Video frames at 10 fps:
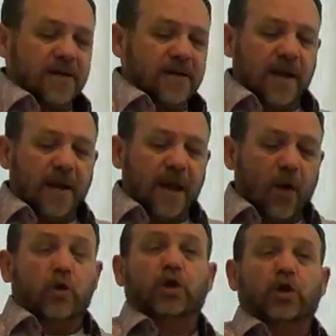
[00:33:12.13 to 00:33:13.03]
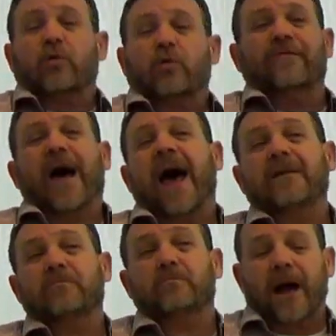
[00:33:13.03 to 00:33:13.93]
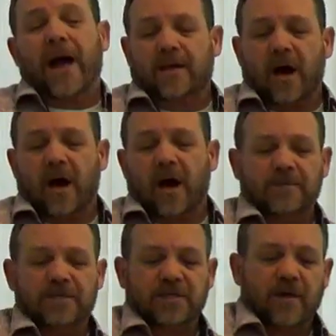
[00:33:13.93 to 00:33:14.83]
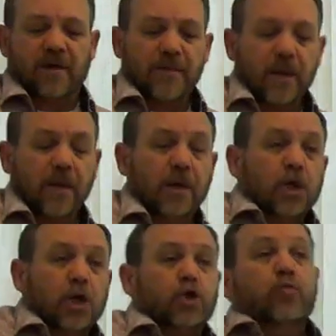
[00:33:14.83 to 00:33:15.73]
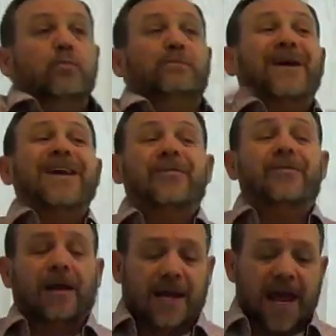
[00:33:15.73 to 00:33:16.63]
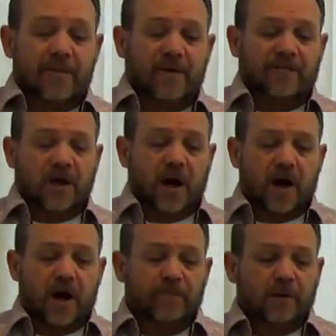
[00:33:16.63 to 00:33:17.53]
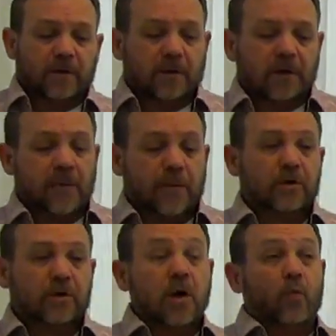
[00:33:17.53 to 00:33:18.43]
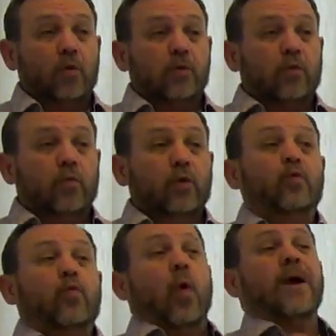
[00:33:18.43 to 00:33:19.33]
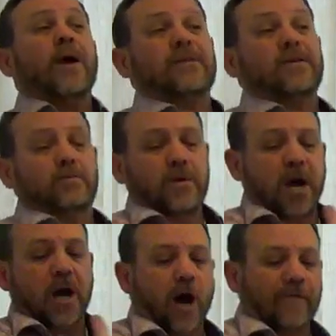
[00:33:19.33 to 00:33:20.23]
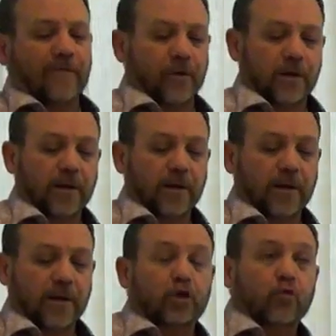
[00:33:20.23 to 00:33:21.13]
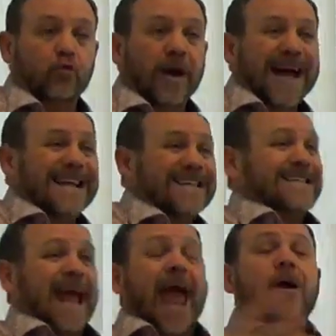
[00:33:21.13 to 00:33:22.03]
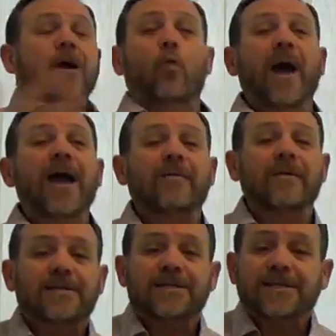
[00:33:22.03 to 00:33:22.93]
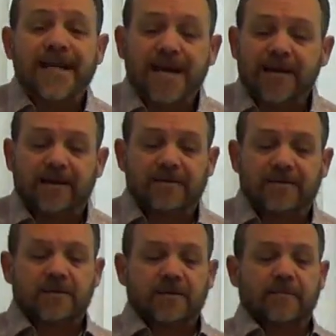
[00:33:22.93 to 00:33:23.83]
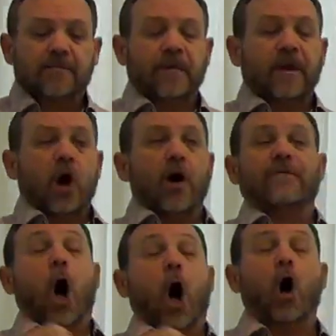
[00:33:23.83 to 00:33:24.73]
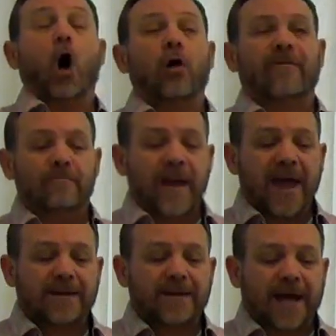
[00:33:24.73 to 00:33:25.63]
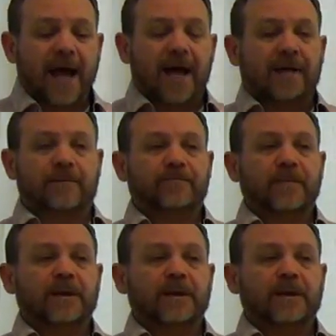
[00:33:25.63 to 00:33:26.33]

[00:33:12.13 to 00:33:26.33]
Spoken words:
that day, was provided by God himself to be the Lamb of God that would once be offered to take away the sins of all of mankind.